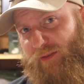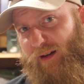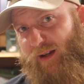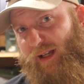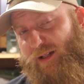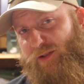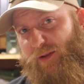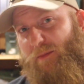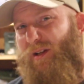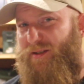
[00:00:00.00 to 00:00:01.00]
of their
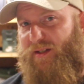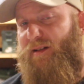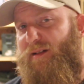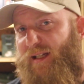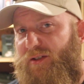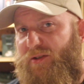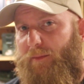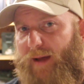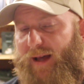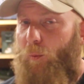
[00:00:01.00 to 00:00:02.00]
industry because their needs are
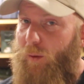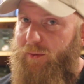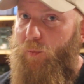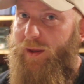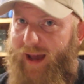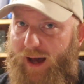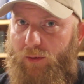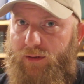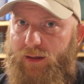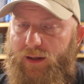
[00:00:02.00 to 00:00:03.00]
met with or
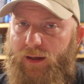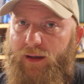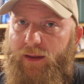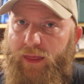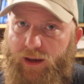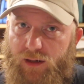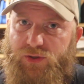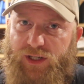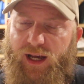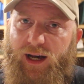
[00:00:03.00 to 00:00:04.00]
without their
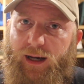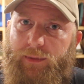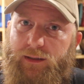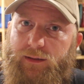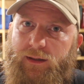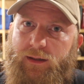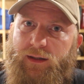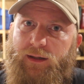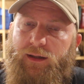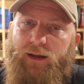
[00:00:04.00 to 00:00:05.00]
job.
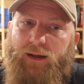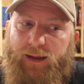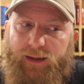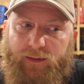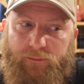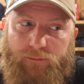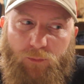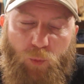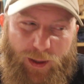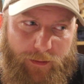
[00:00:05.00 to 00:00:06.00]
And
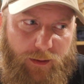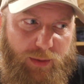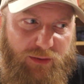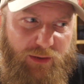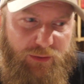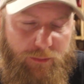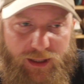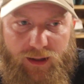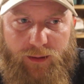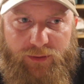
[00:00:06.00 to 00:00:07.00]
when their position
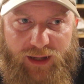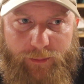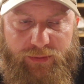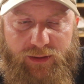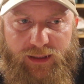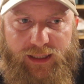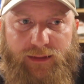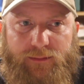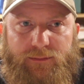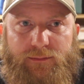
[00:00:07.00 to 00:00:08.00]
becomes
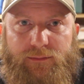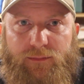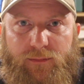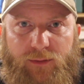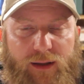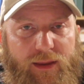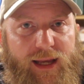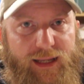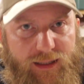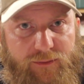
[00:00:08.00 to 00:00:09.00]
obsolete, well,
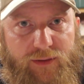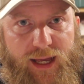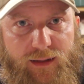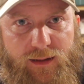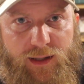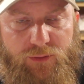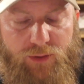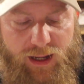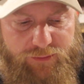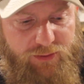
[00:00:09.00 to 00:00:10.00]
they innovate and
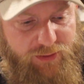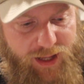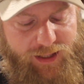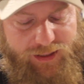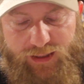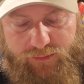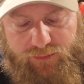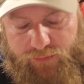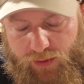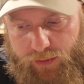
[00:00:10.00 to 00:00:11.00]
drive society
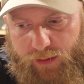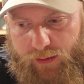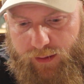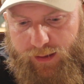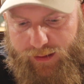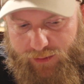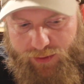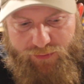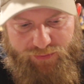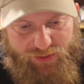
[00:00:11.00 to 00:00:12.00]
even further
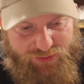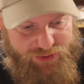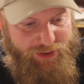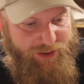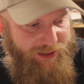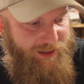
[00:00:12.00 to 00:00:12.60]
into the future.